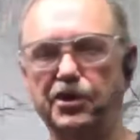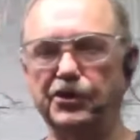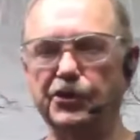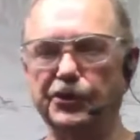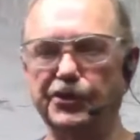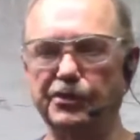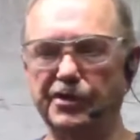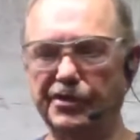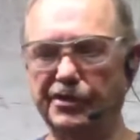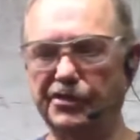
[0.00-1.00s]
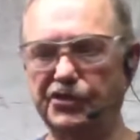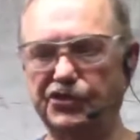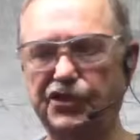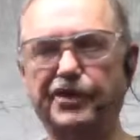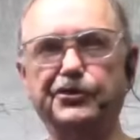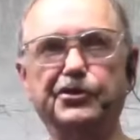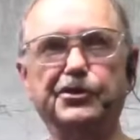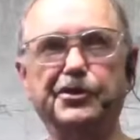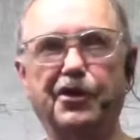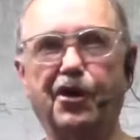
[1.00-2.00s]
you're doing it
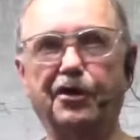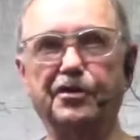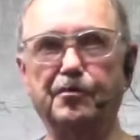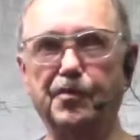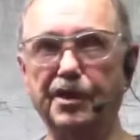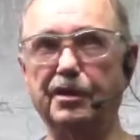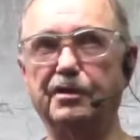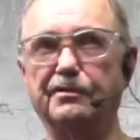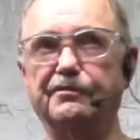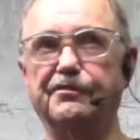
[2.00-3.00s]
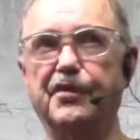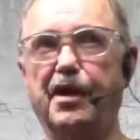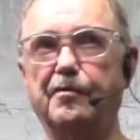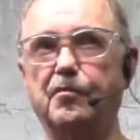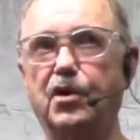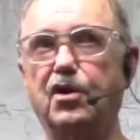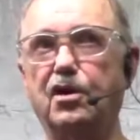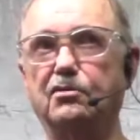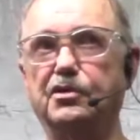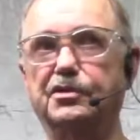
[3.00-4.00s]
centered on the middle of that
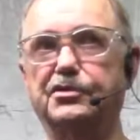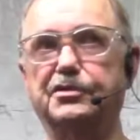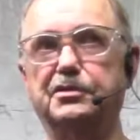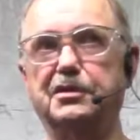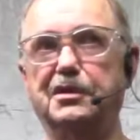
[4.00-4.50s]
ball, which